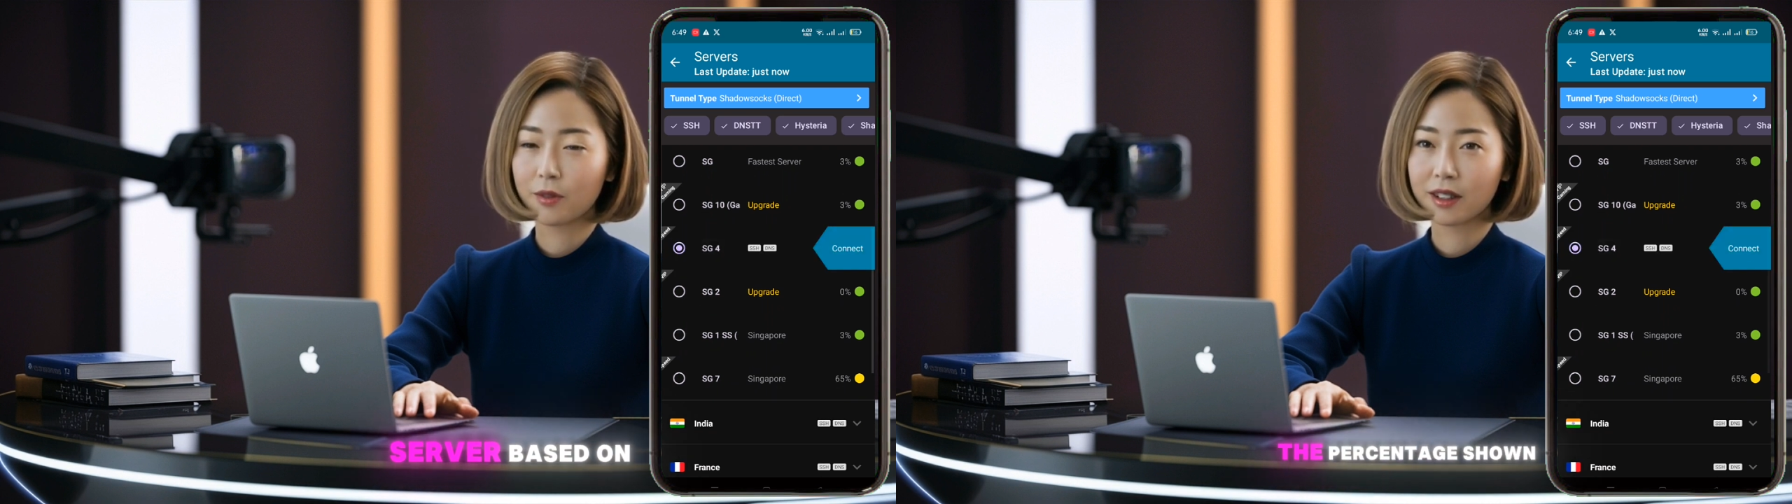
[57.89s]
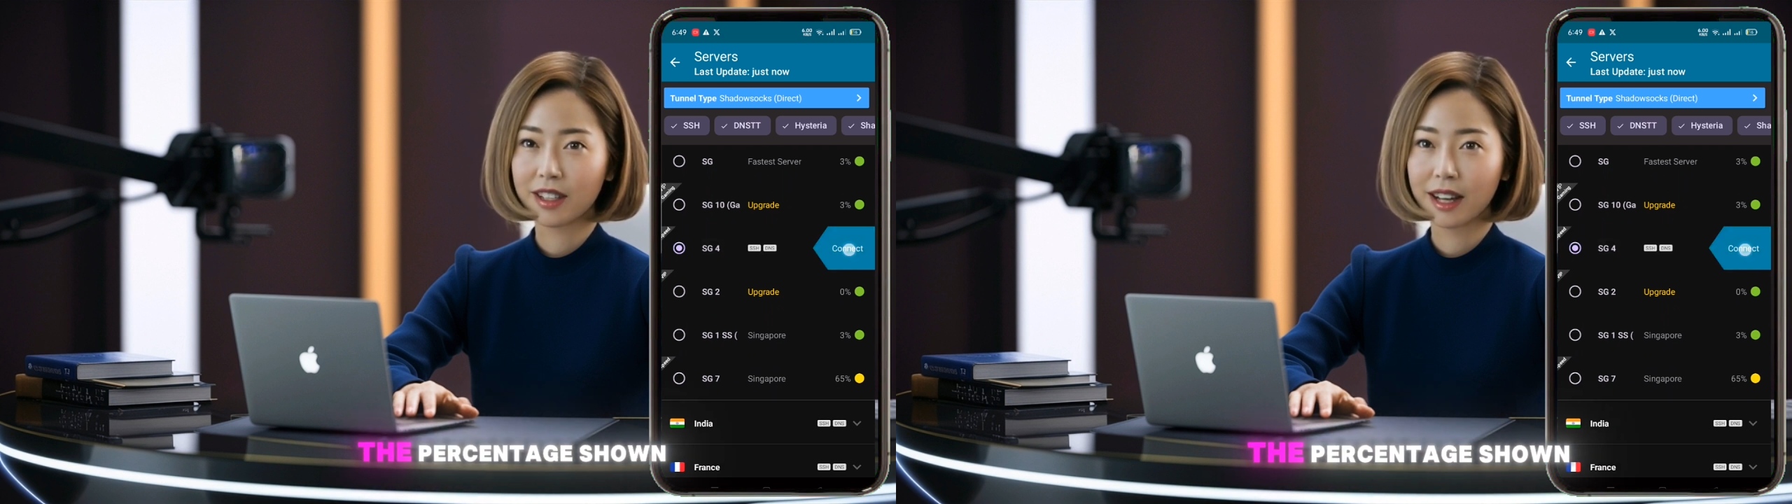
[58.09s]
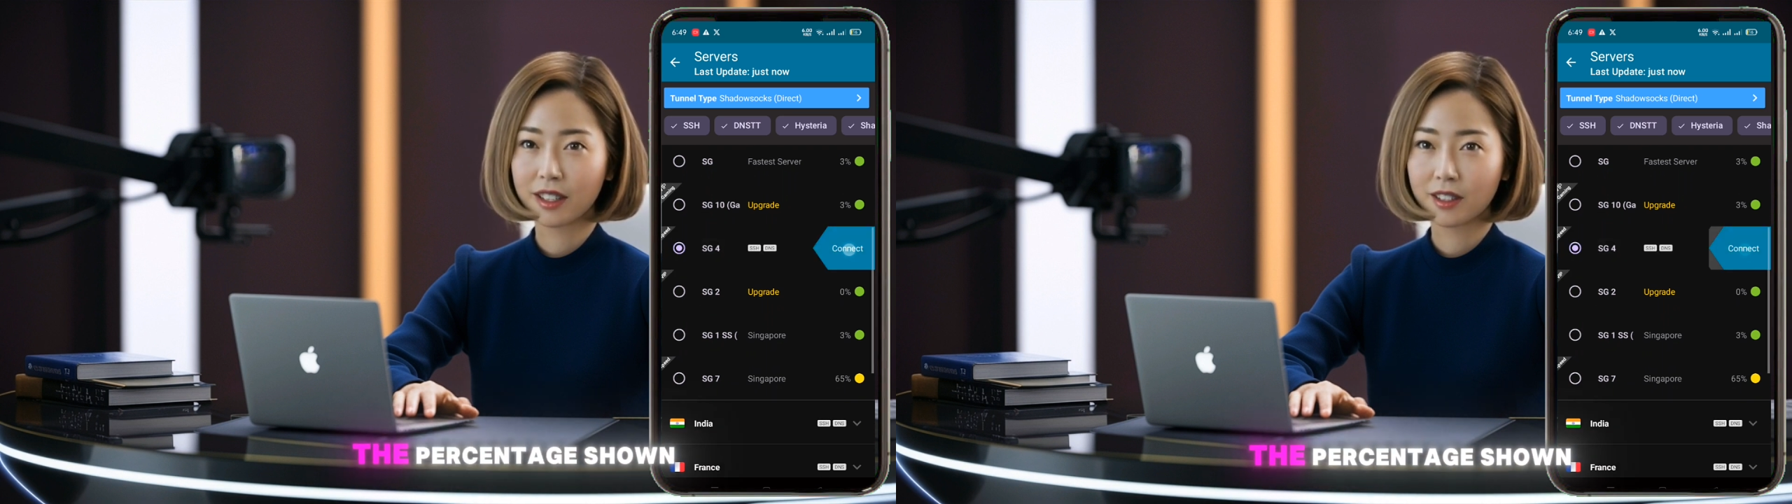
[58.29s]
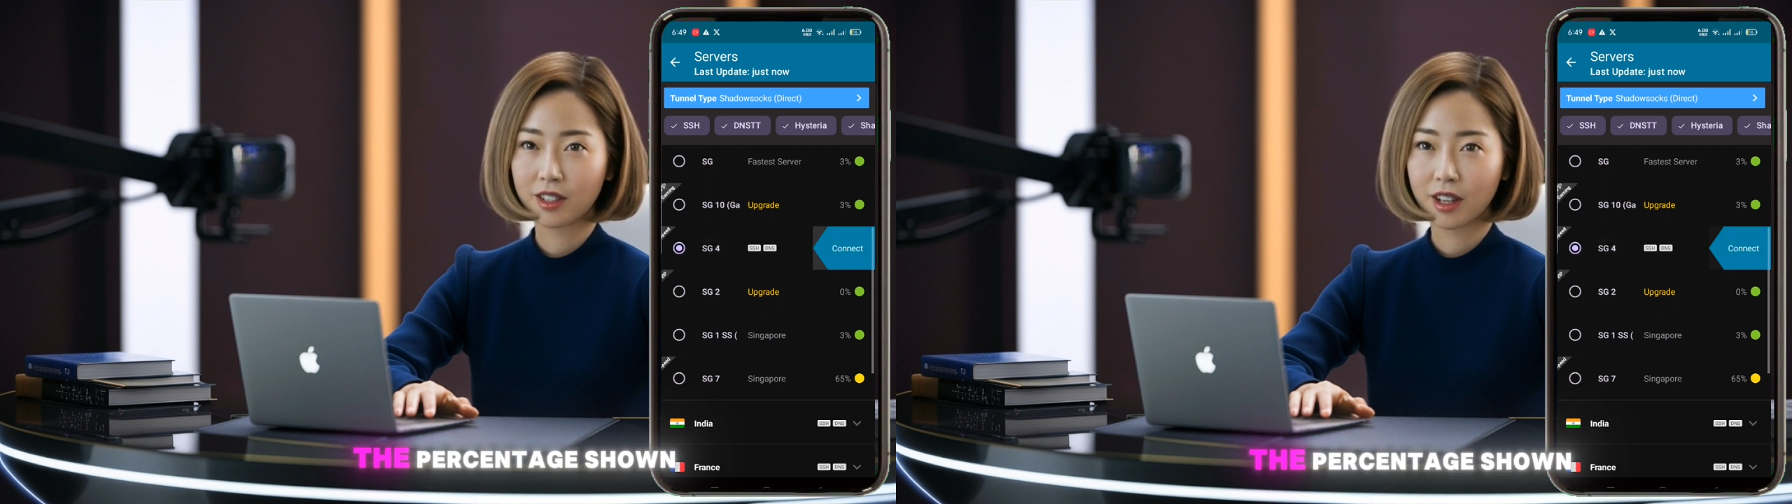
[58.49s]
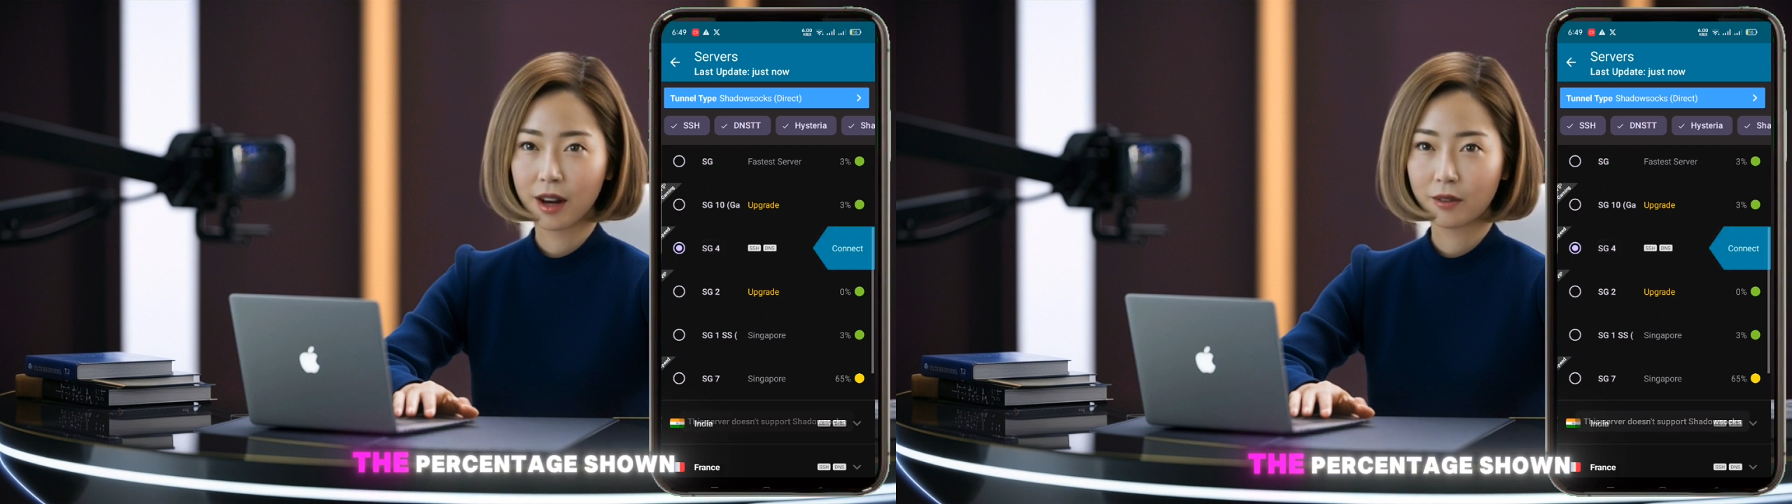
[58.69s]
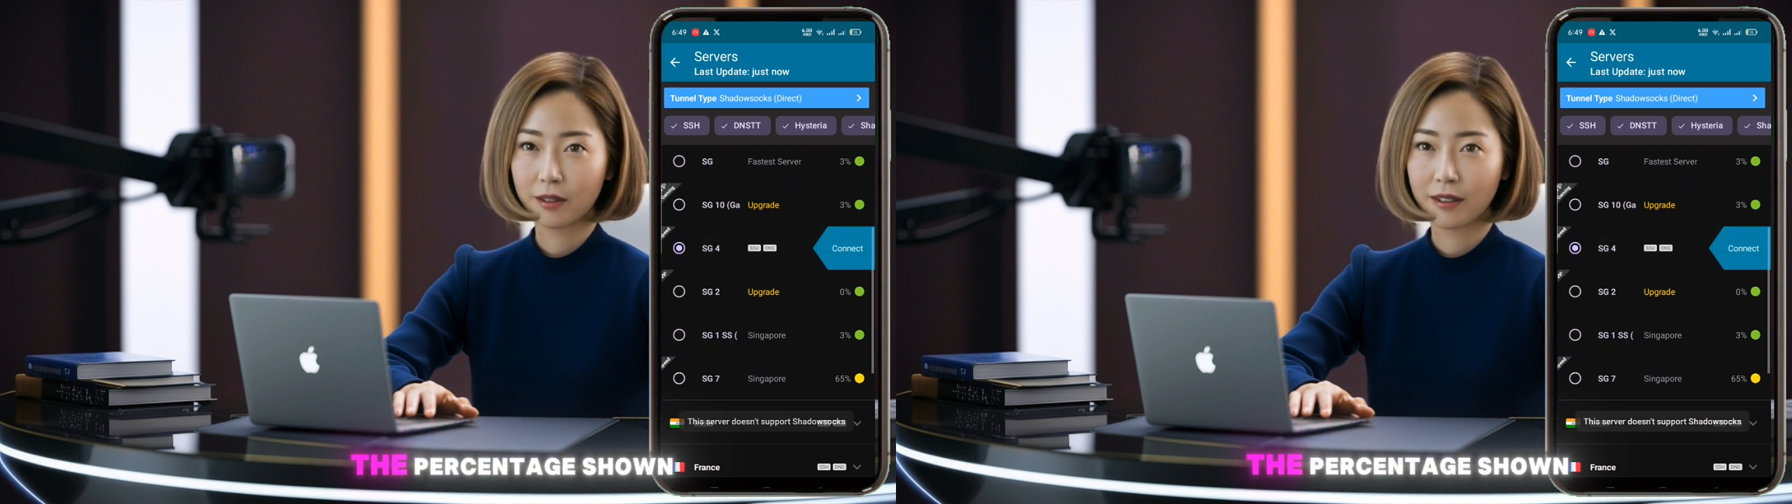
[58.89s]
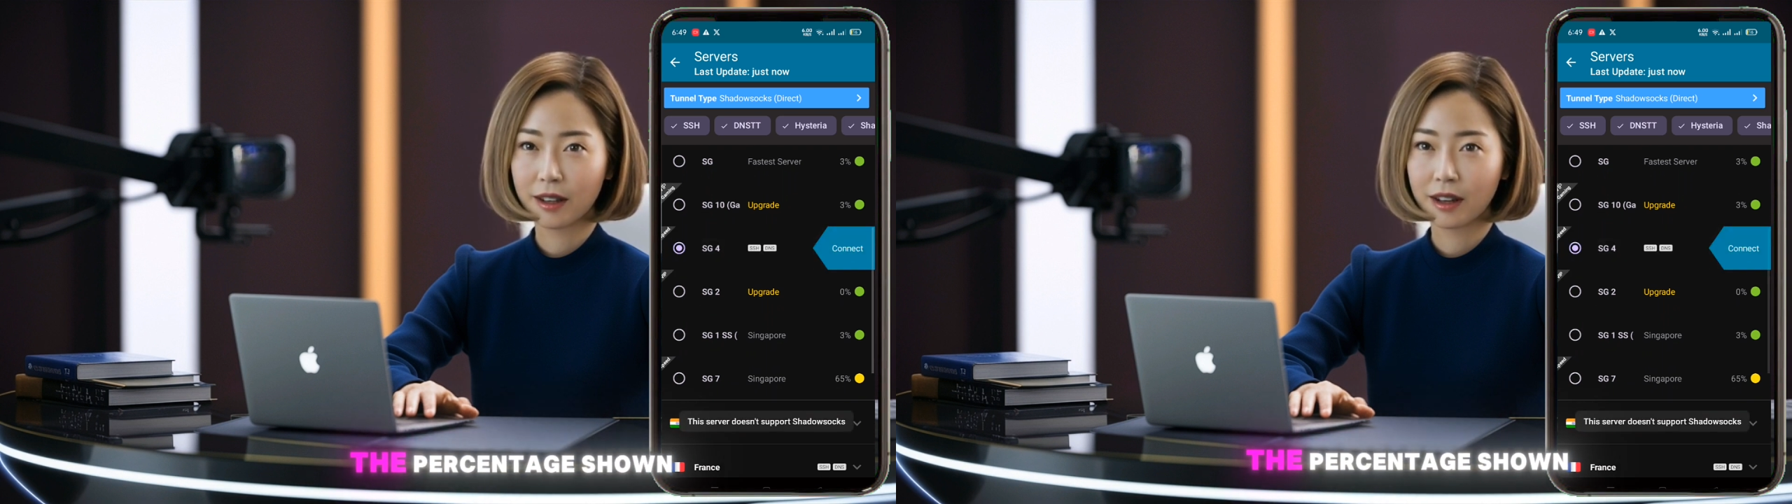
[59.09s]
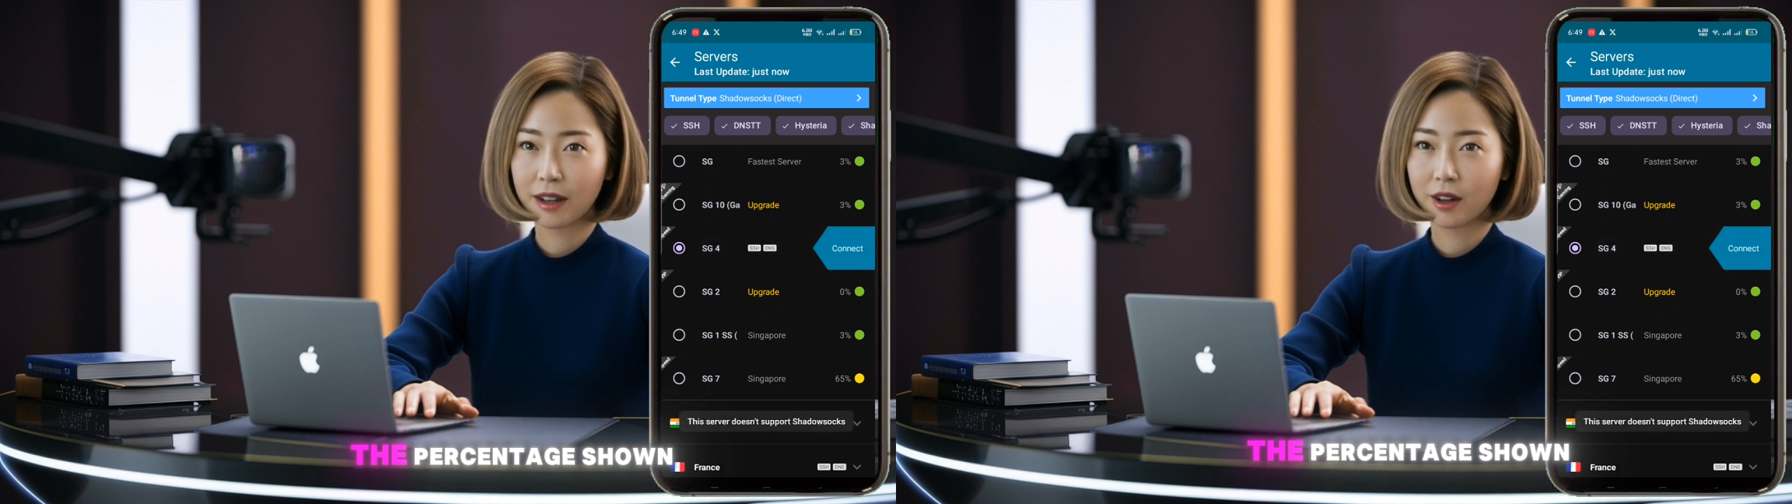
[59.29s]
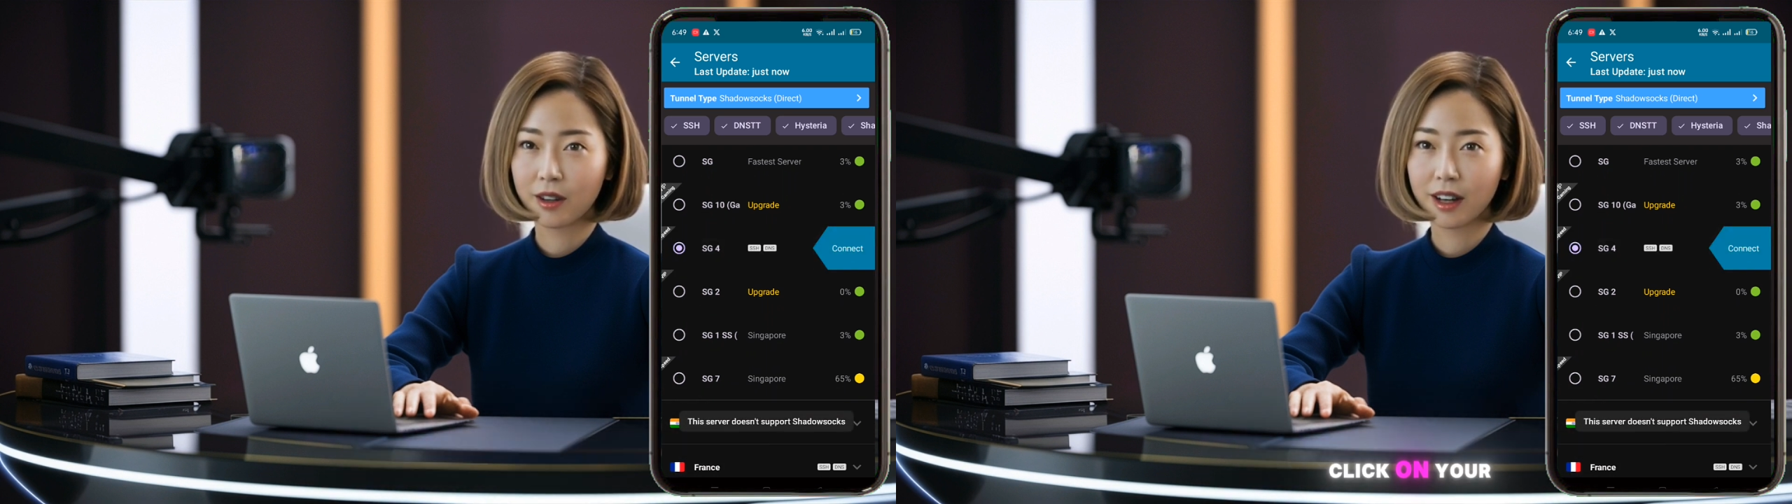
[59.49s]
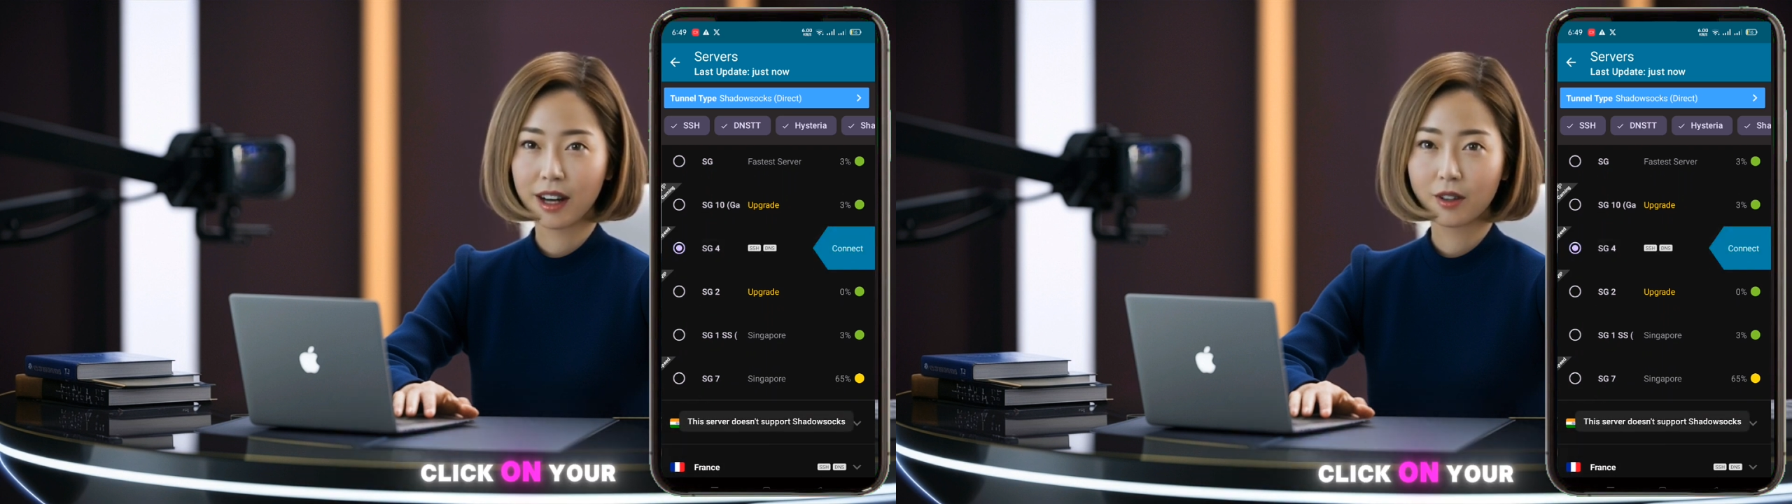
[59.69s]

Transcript: percentage shown. Click